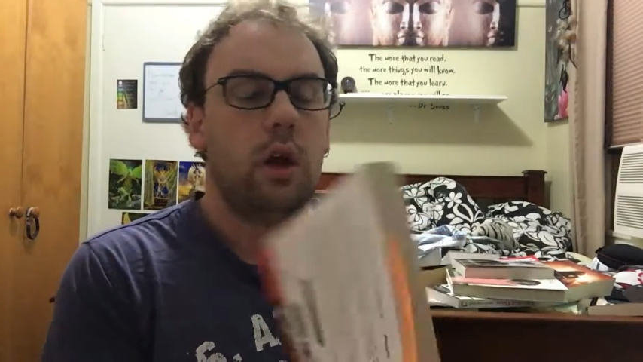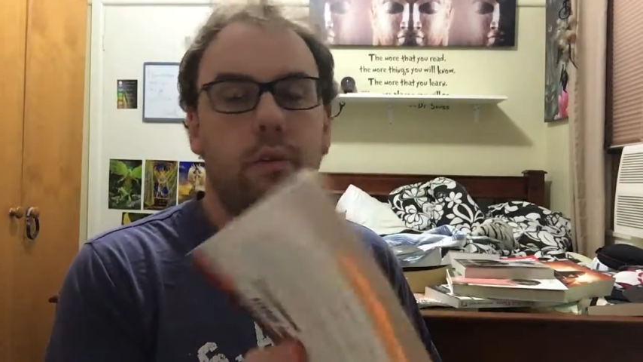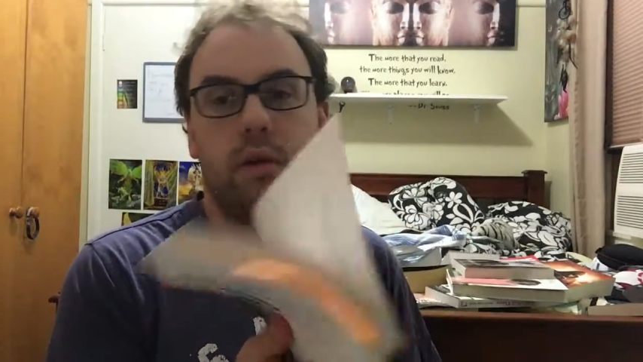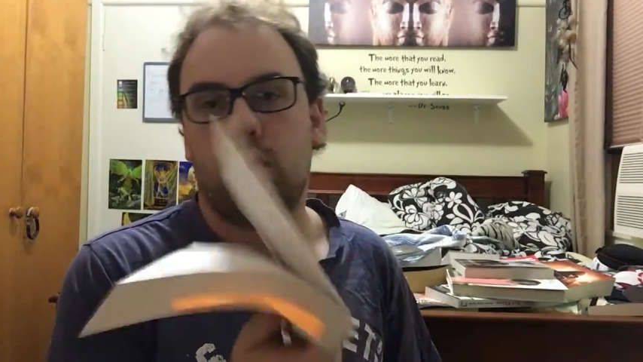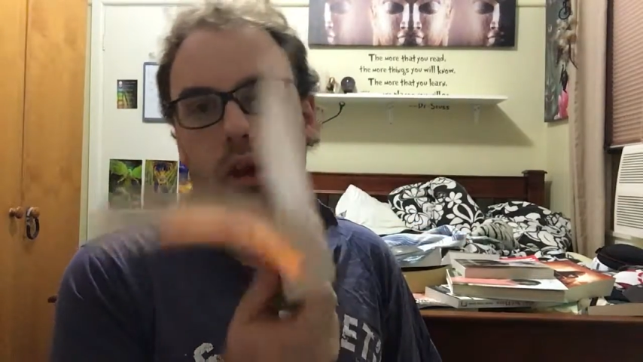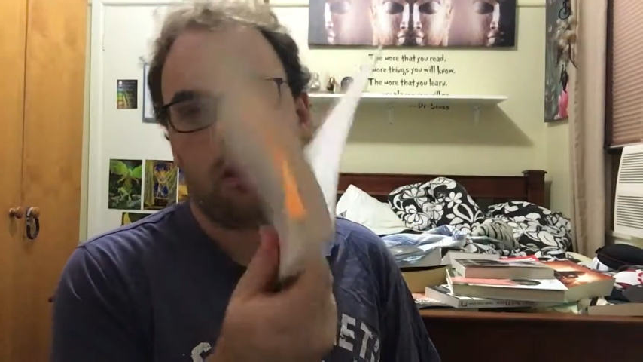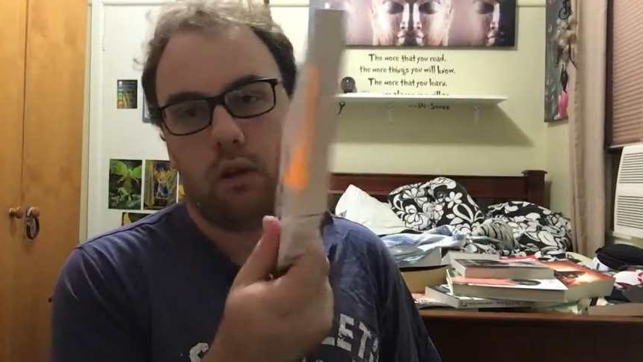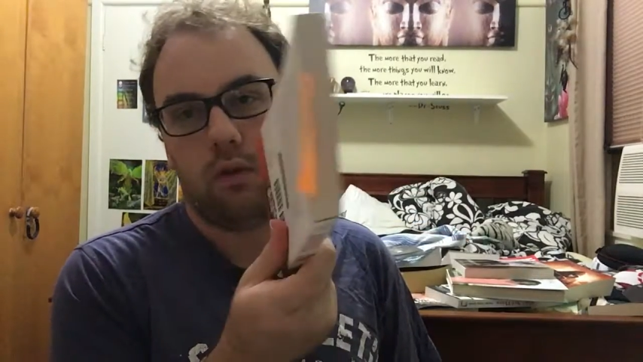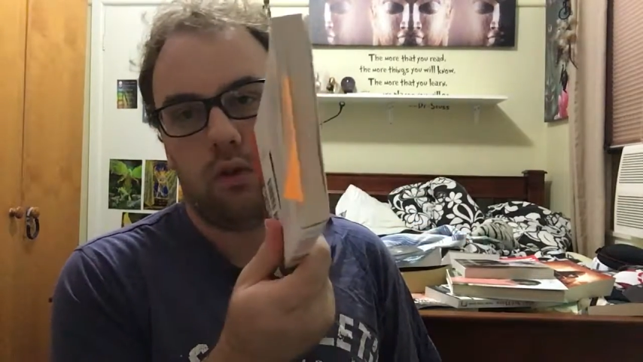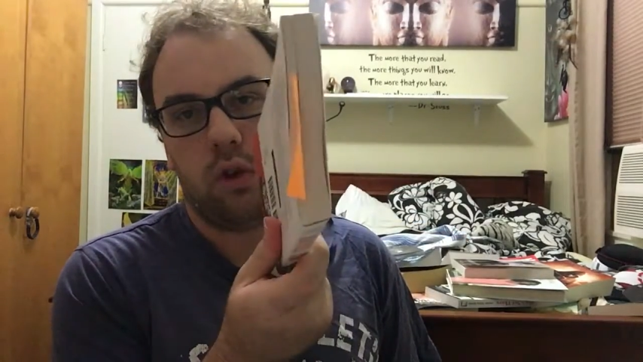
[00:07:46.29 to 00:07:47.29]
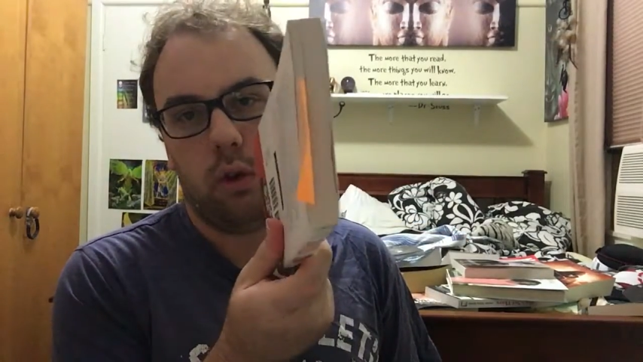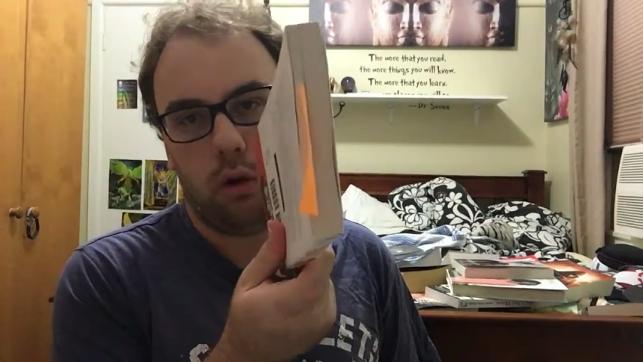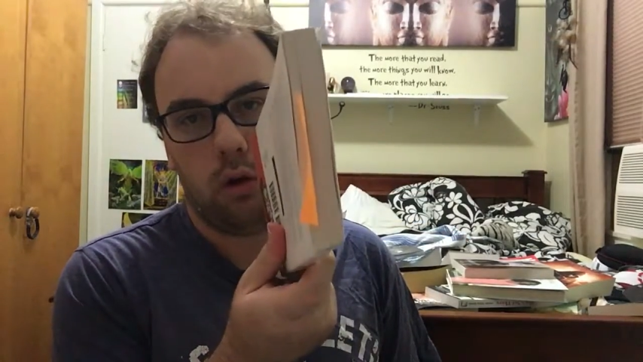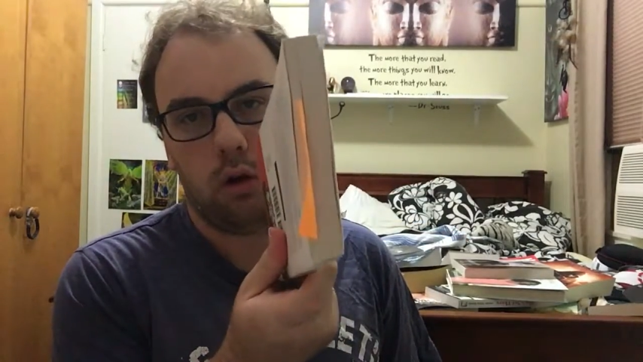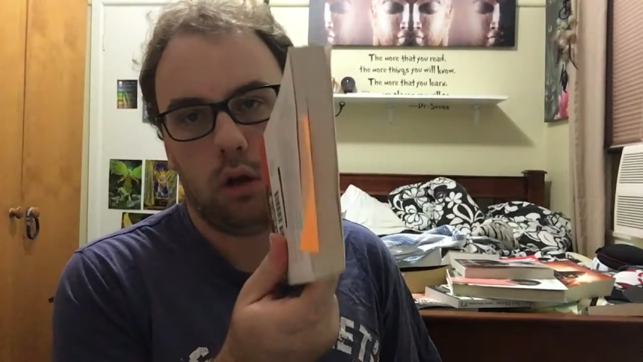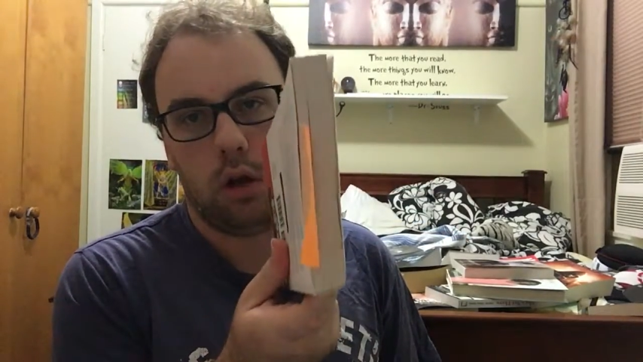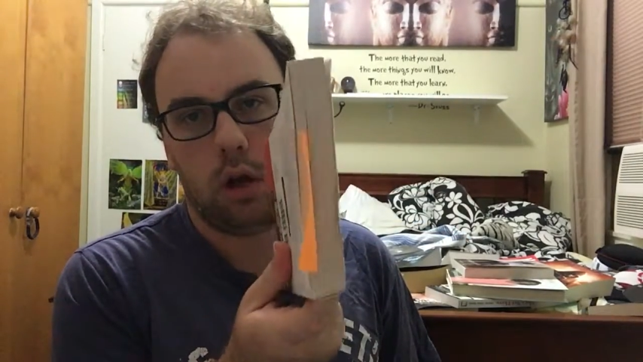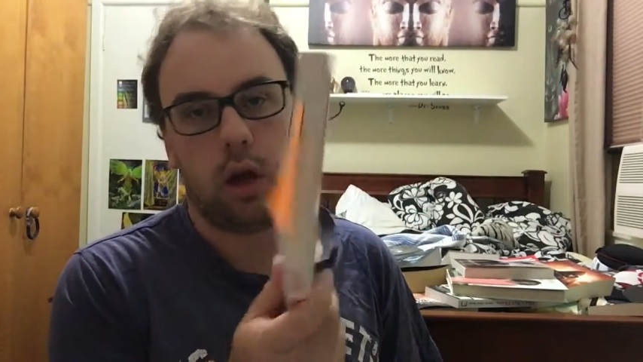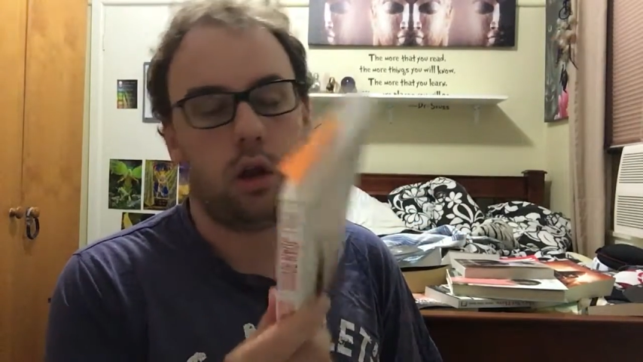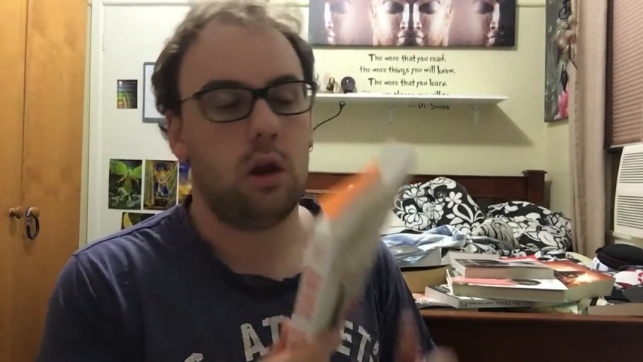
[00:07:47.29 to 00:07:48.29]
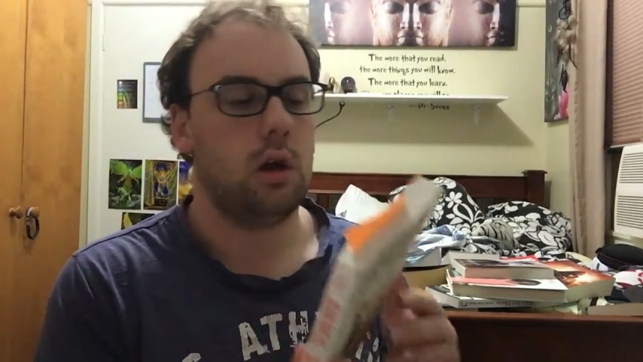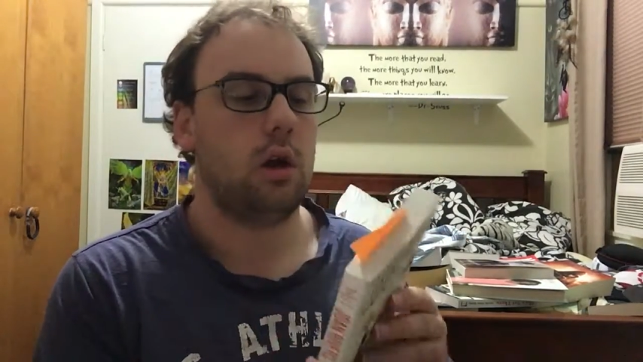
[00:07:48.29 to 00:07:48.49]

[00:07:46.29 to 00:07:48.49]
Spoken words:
I've been reading this for so long, and